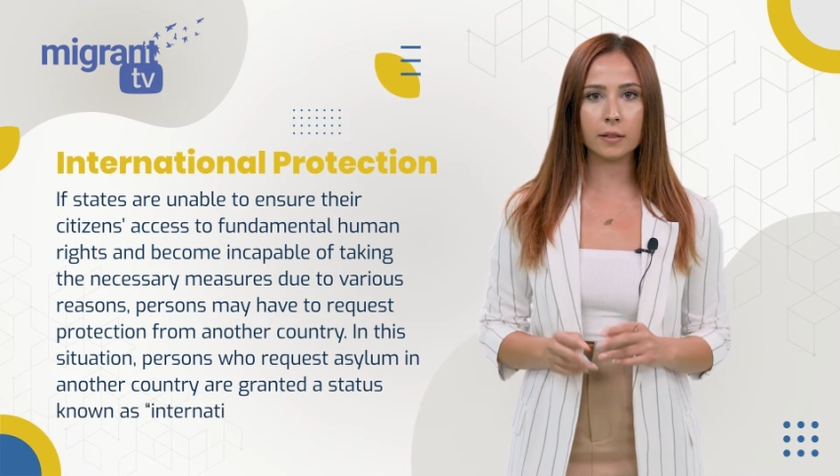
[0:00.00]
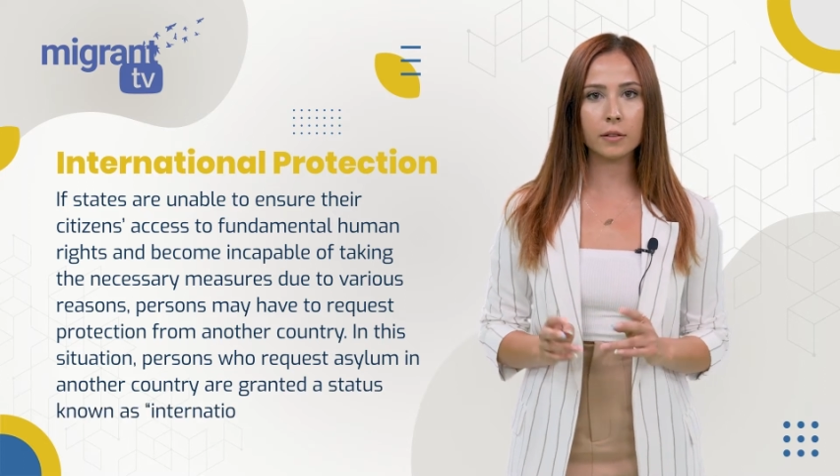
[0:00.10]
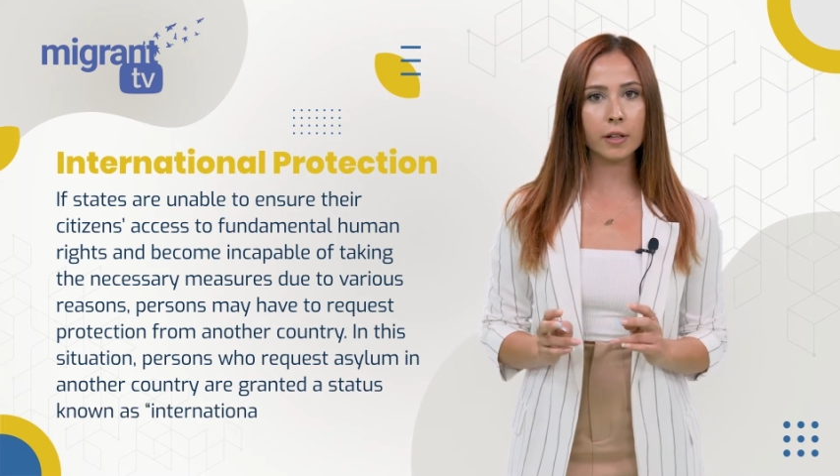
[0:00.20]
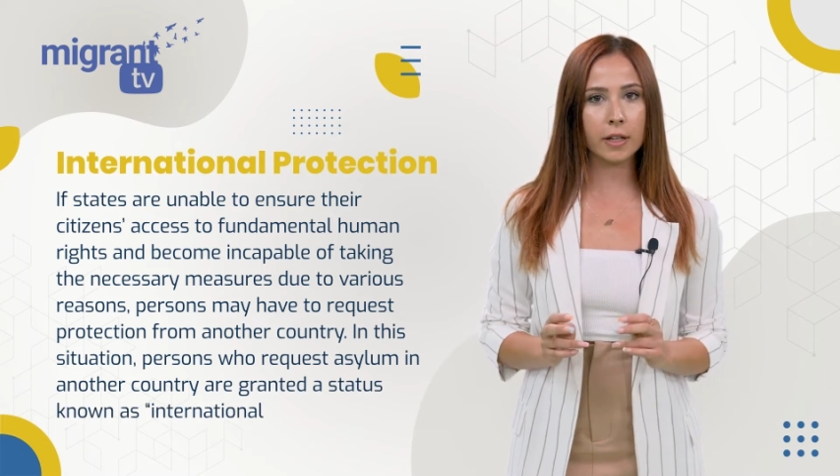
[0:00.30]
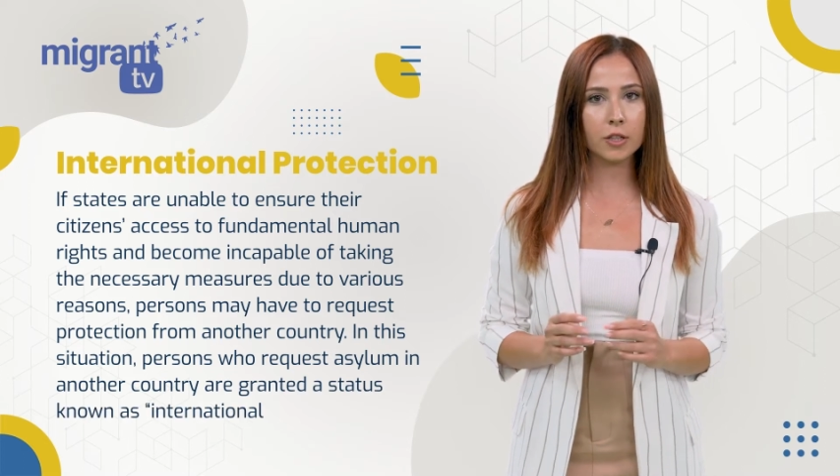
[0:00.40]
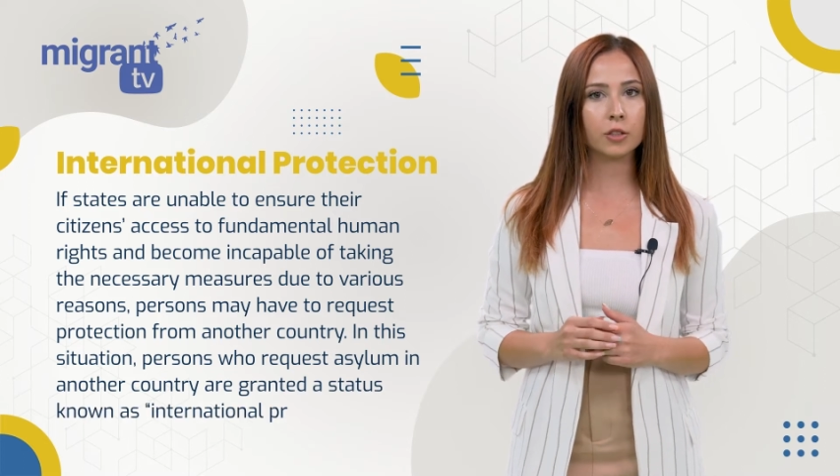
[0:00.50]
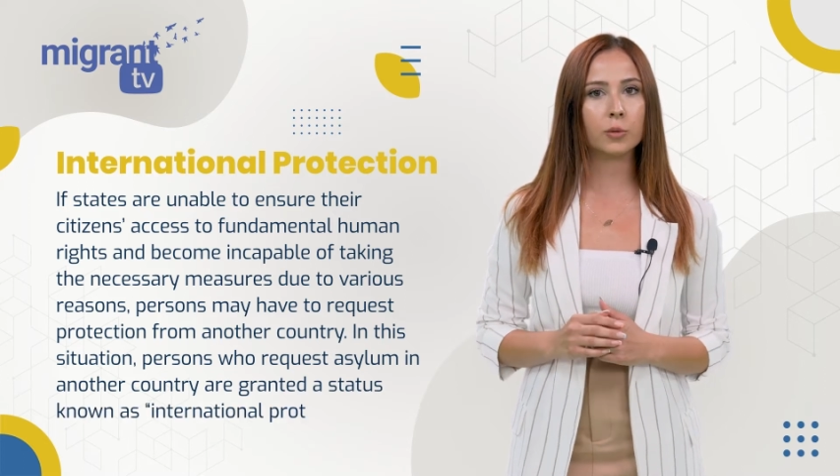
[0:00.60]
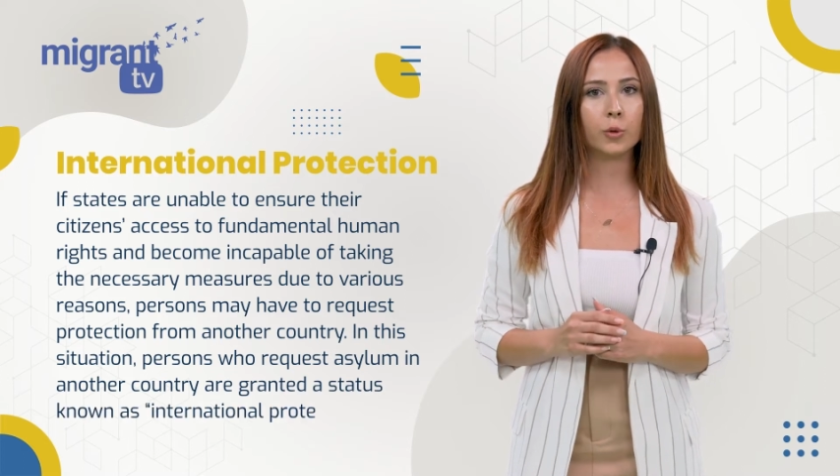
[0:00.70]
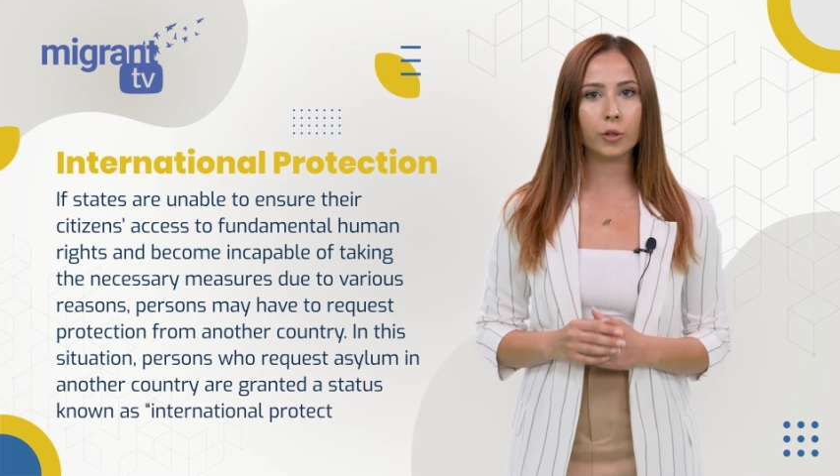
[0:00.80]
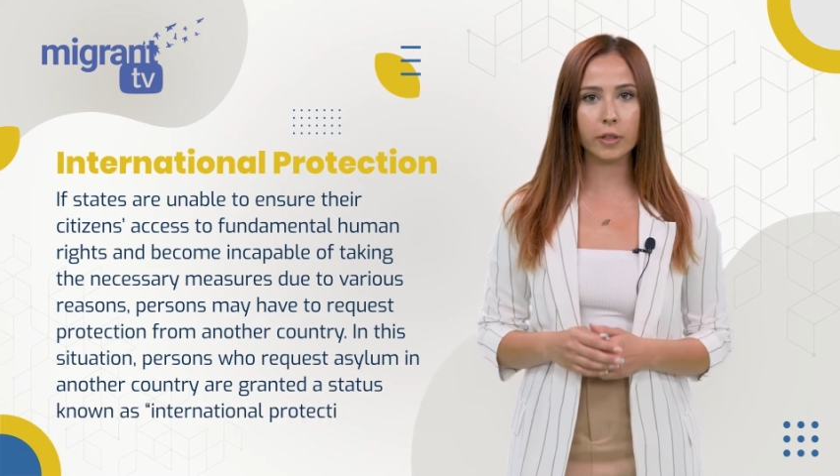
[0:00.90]

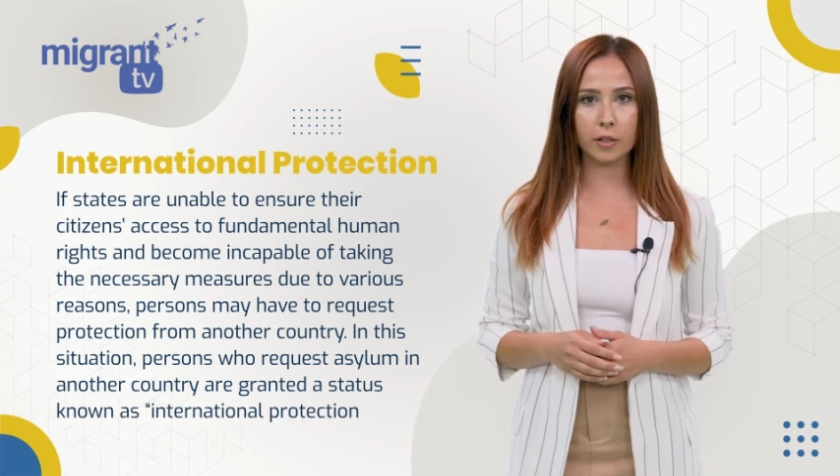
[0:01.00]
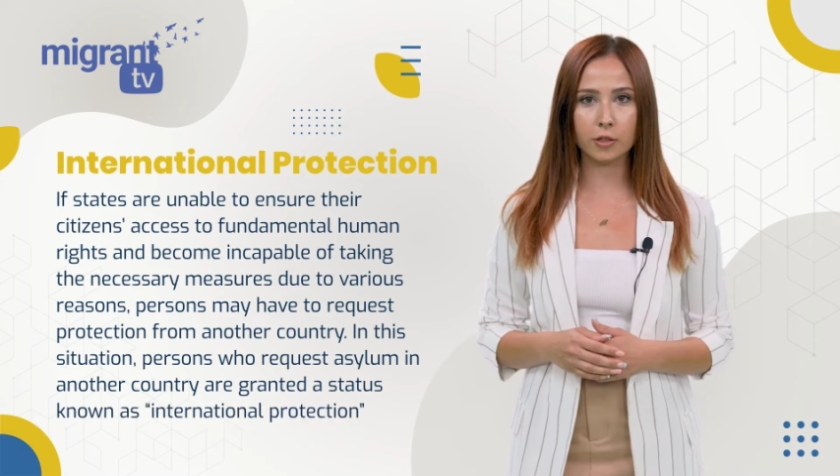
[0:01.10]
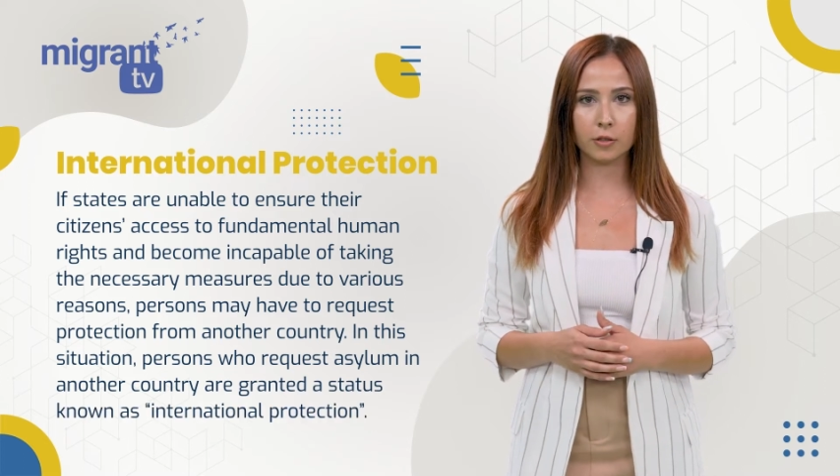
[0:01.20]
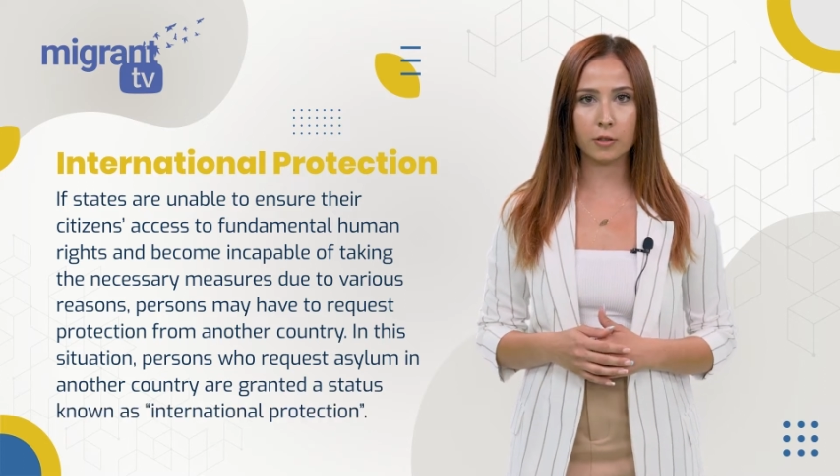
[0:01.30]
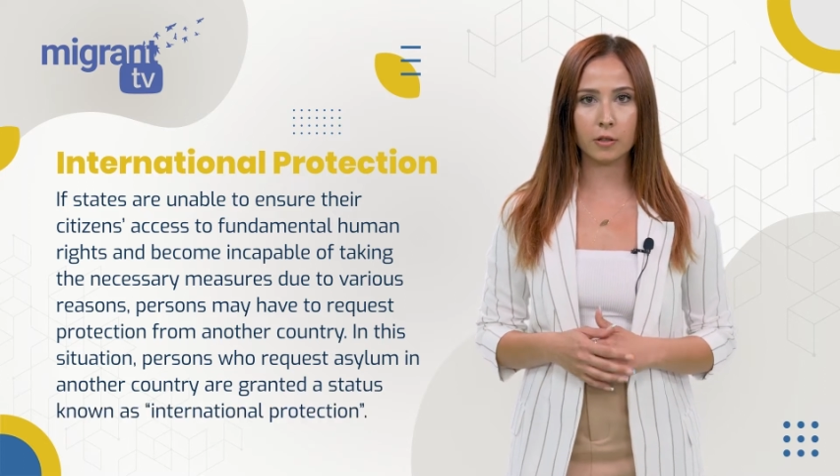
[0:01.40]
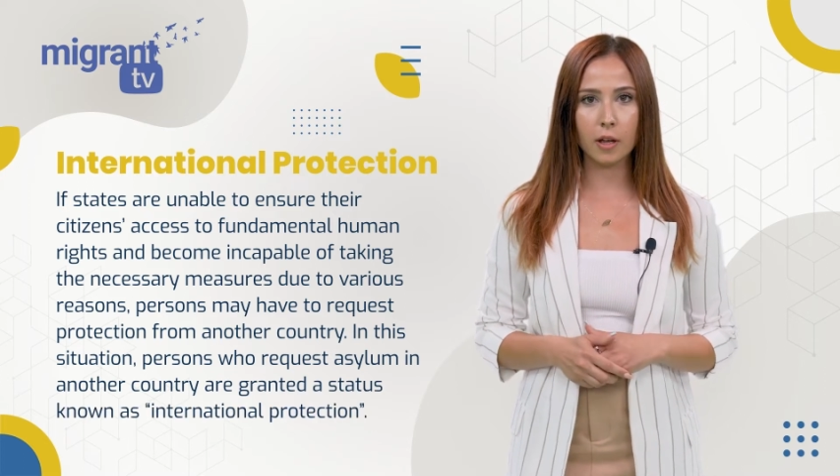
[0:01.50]
international protection.